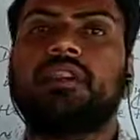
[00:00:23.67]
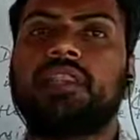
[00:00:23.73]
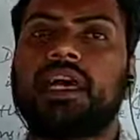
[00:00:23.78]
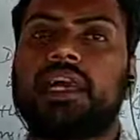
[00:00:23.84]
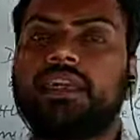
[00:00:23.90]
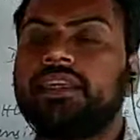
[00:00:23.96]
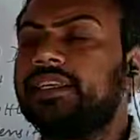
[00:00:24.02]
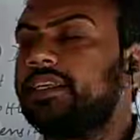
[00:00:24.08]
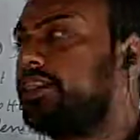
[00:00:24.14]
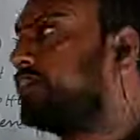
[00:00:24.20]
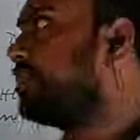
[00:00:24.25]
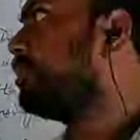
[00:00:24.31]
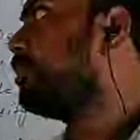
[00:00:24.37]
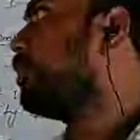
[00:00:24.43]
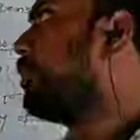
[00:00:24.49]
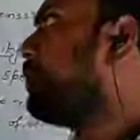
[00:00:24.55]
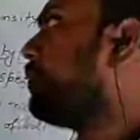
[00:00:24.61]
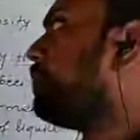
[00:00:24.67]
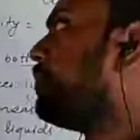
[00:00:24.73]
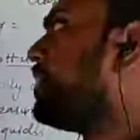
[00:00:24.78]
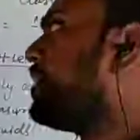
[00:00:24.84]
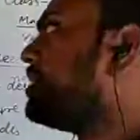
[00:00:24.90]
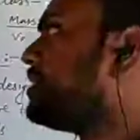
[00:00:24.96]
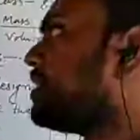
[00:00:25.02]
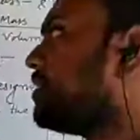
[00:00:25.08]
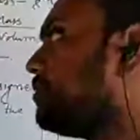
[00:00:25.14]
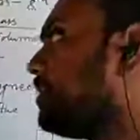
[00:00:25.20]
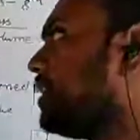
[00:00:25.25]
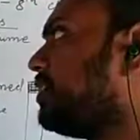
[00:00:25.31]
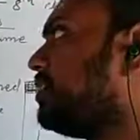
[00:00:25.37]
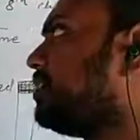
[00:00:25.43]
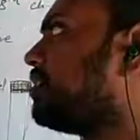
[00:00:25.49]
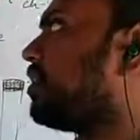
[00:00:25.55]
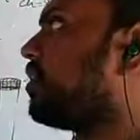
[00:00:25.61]
that is
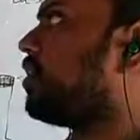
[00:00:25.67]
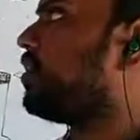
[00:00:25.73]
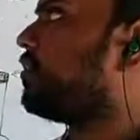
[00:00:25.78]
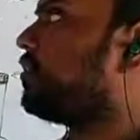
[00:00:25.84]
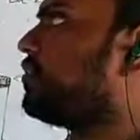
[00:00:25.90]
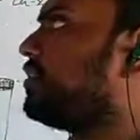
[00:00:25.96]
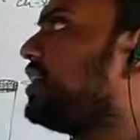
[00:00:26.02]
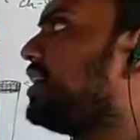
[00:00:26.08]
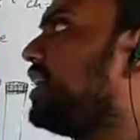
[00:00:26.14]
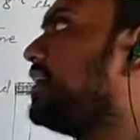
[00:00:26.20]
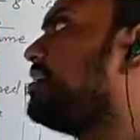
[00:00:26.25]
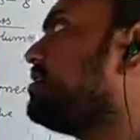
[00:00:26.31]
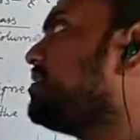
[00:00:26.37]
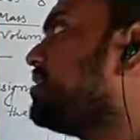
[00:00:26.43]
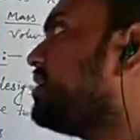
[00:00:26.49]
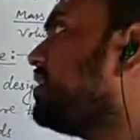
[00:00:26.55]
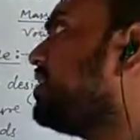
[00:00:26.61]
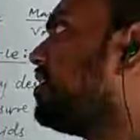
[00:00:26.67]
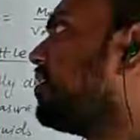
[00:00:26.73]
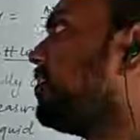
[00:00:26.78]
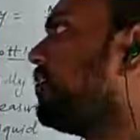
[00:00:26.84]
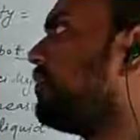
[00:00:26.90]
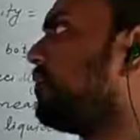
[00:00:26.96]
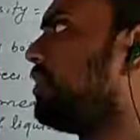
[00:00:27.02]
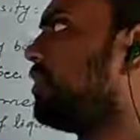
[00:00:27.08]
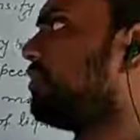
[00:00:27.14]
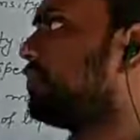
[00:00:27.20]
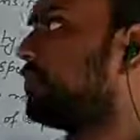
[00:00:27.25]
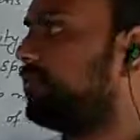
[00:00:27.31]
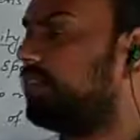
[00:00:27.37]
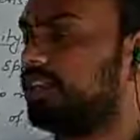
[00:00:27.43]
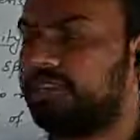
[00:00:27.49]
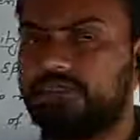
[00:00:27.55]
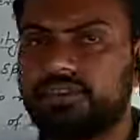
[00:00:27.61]
measurement of density of
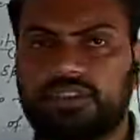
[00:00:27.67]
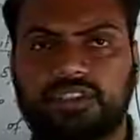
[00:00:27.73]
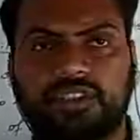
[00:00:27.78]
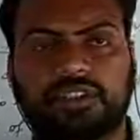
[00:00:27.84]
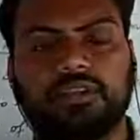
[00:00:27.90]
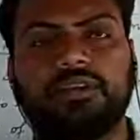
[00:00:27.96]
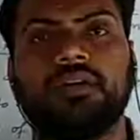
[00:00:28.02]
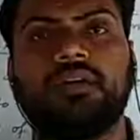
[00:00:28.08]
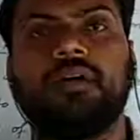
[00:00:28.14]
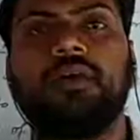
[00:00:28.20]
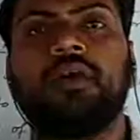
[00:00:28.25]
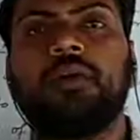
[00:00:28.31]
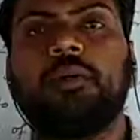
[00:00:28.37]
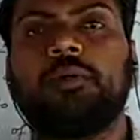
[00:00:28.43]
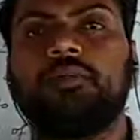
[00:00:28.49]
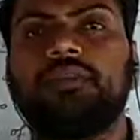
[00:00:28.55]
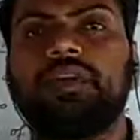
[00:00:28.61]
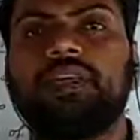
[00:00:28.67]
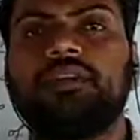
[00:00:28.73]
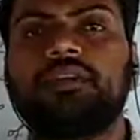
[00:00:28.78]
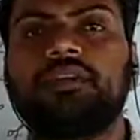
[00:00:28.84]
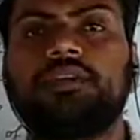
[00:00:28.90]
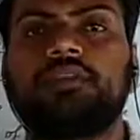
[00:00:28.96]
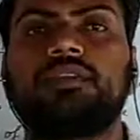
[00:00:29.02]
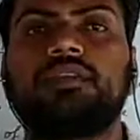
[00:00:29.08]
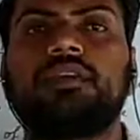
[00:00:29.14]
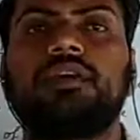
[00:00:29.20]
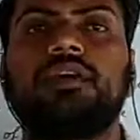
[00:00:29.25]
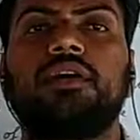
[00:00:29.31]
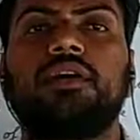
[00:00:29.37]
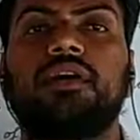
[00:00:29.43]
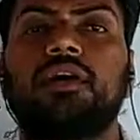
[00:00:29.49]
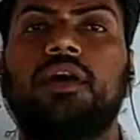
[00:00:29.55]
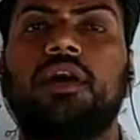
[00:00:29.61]
fluids. Means
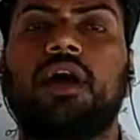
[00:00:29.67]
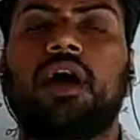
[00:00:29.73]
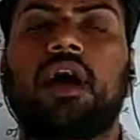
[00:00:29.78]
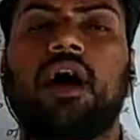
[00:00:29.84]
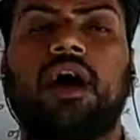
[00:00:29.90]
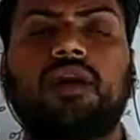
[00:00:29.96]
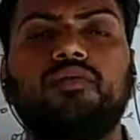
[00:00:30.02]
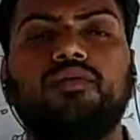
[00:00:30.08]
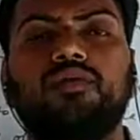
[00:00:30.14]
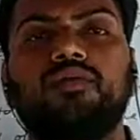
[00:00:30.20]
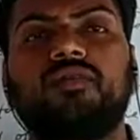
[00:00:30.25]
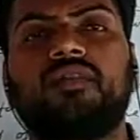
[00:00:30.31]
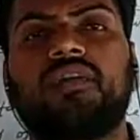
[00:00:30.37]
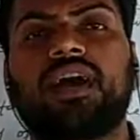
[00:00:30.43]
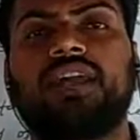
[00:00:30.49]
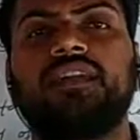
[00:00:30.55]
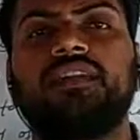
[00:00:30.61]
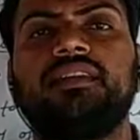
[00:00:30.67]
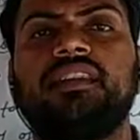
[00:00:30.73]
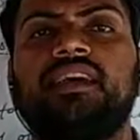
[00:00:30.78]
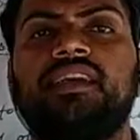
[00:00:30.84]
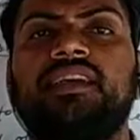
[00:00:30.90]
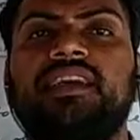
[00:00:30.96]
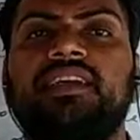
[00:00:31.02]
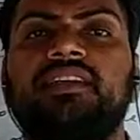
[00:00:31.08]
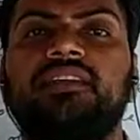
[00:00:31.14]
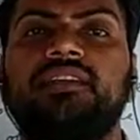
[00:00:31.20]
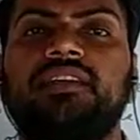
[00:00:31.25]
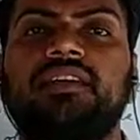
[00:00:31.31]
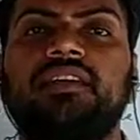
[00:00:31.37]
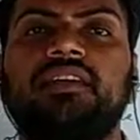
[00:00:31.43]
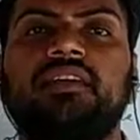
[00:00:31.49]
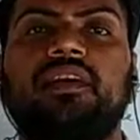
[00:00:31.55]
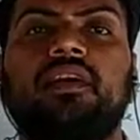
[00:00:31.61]
how to find the
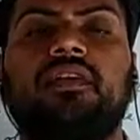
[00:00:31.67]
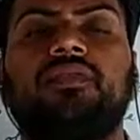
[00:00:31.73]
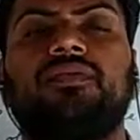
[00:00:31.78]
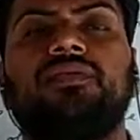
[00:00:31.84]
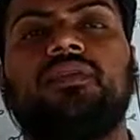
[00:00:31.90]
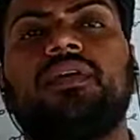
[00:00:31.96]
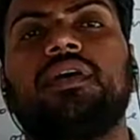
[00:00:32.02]
density of